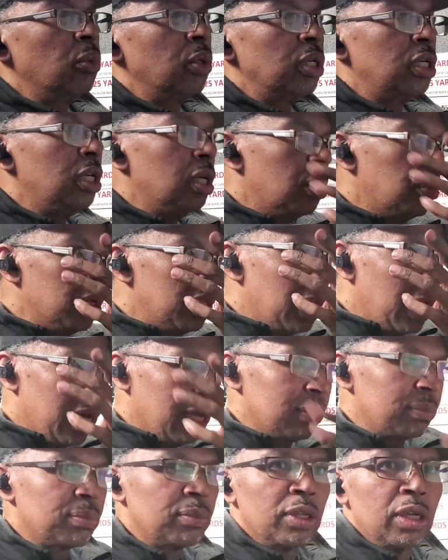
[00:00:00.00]
We're good with
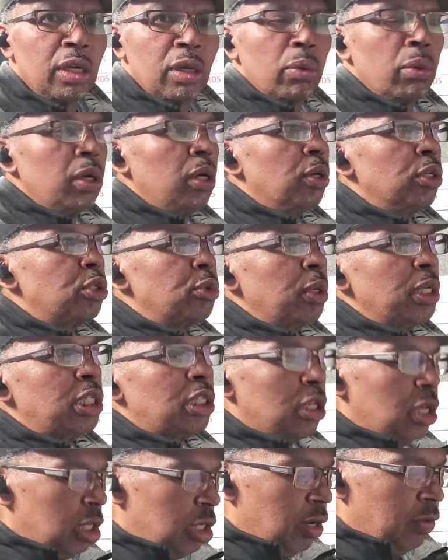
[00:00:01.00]
that. We're going to put
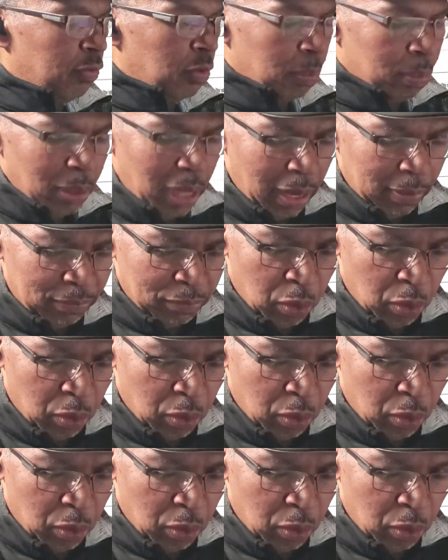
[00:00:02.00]
a different.